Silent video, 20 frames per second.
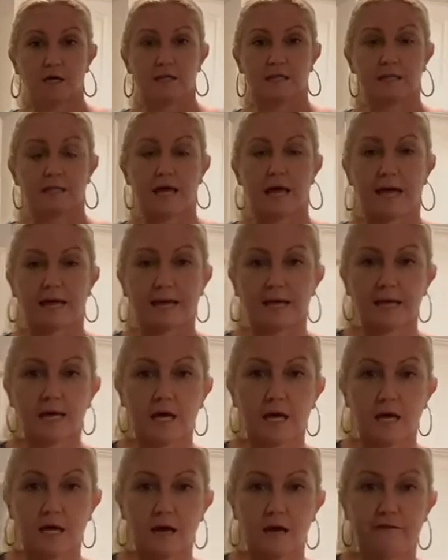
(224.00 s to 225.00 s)

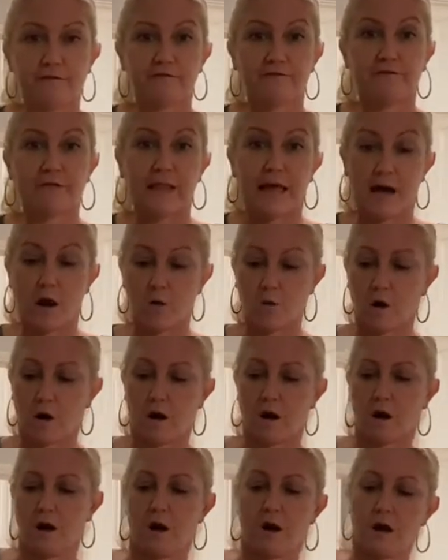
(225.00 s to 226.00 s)
like
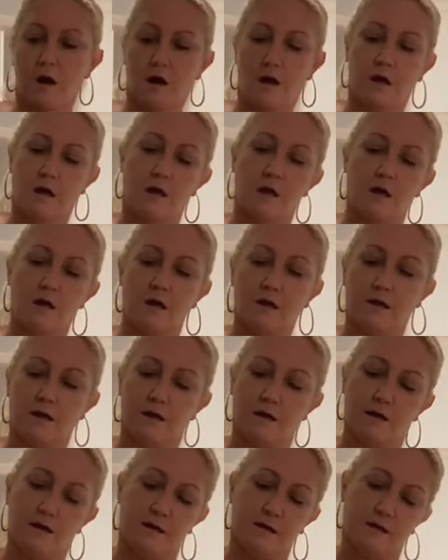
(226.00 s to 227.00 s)
flour.
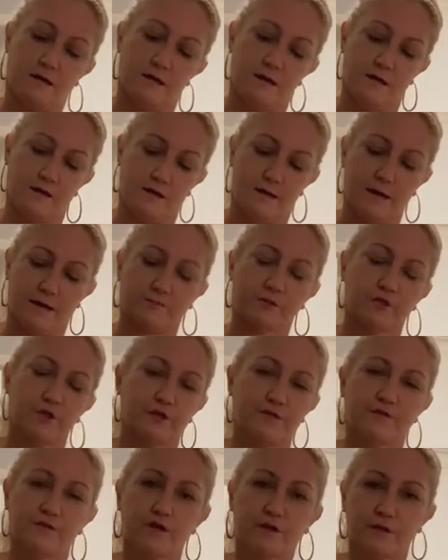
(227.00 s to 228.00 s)
I'm sure
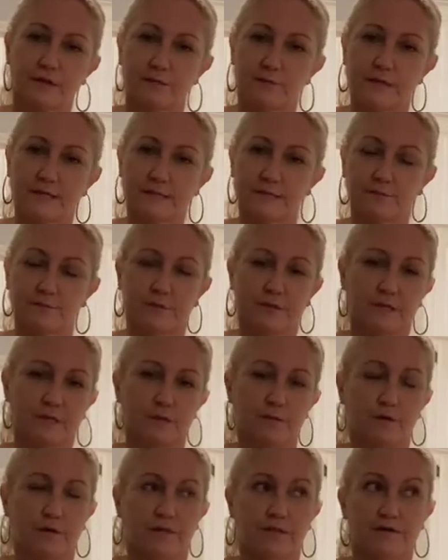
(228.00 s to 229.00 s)
you've heard the recipe
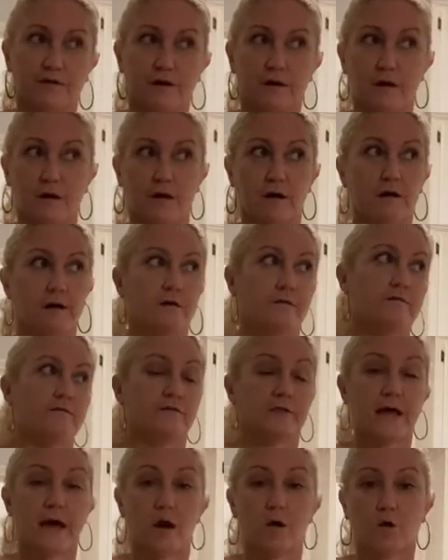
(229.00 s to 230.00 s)
with the
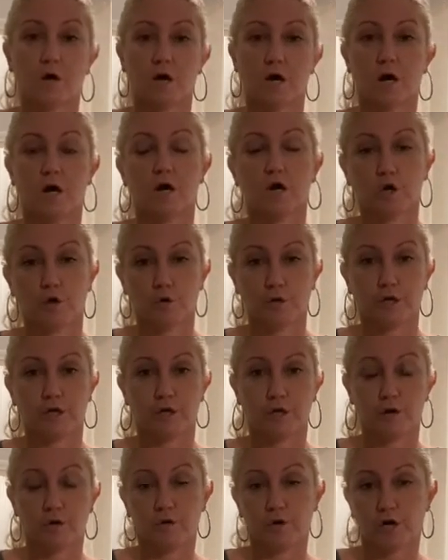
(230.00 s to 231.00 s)
flour, Greek
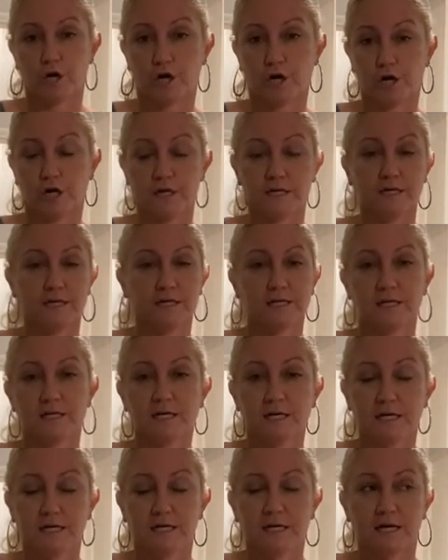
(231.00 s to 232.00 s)
yogurt,
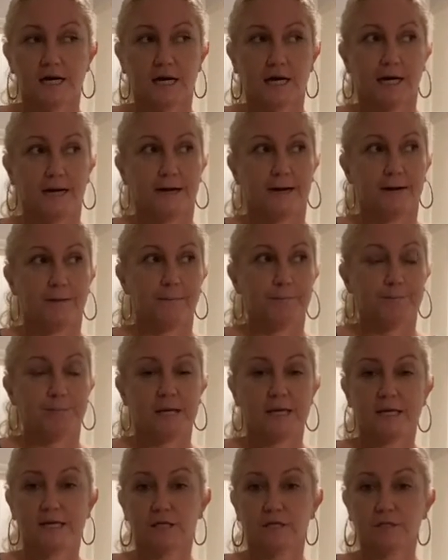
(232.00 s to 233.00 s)

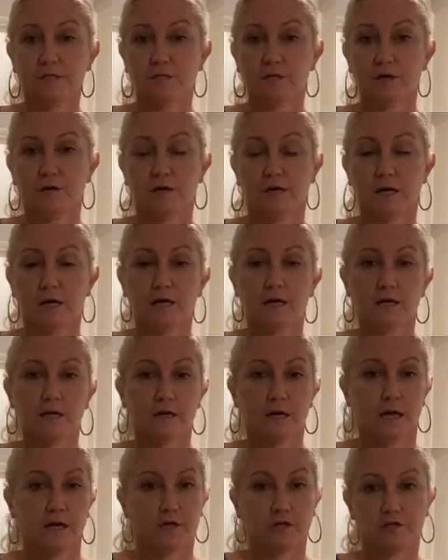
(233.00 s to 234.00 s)
baking soda,
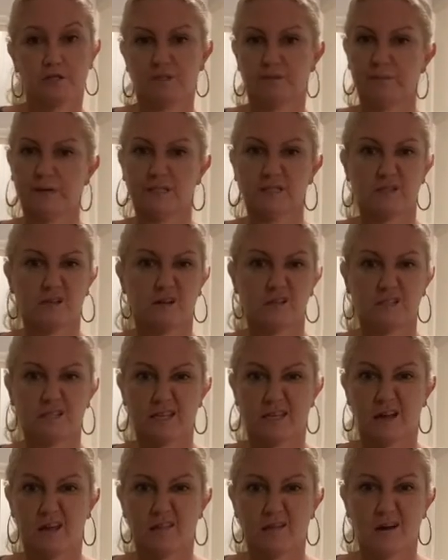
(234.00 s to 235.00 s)
and you just mix it all
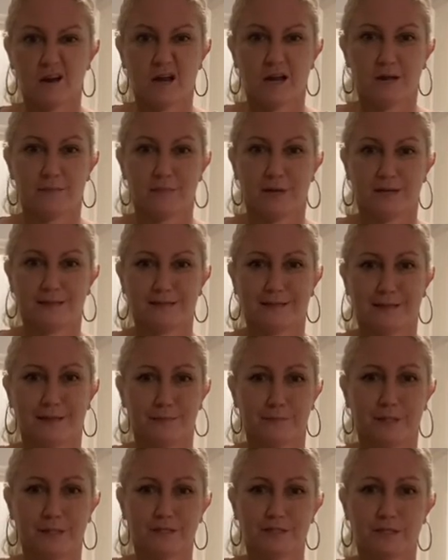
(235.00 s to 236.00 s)
together and it makes like a
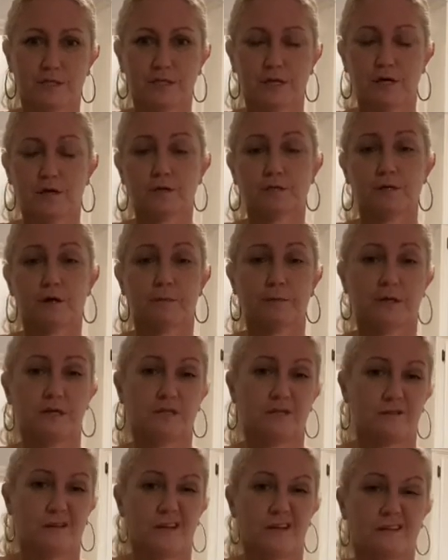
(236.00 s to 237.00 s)
pizza dough. So I'm gonna
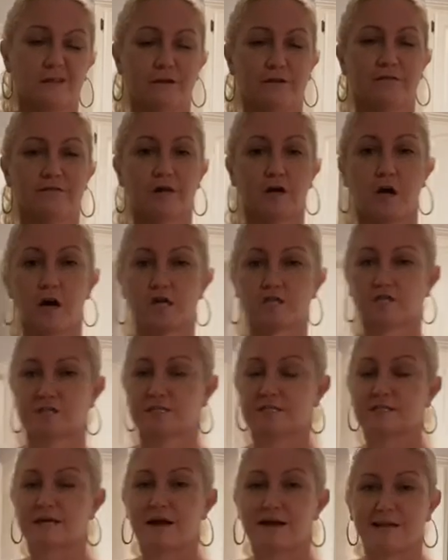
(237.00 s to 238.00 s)
do like a little focaccia
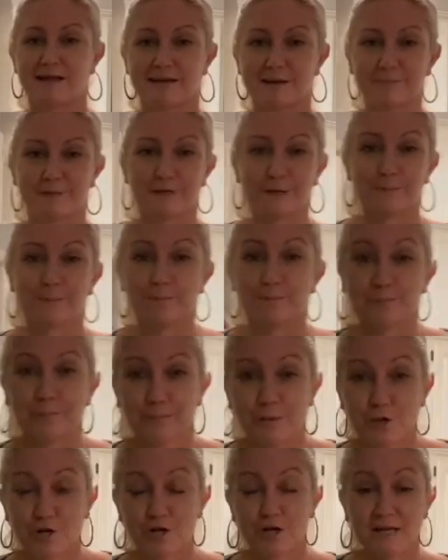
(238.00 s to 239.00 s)
style, and I'm gonna
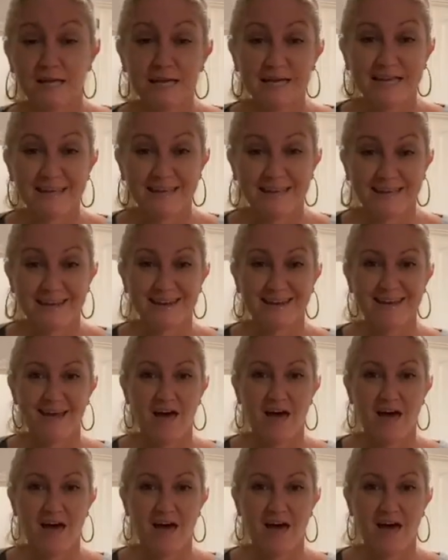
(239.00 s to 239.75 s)
cook it in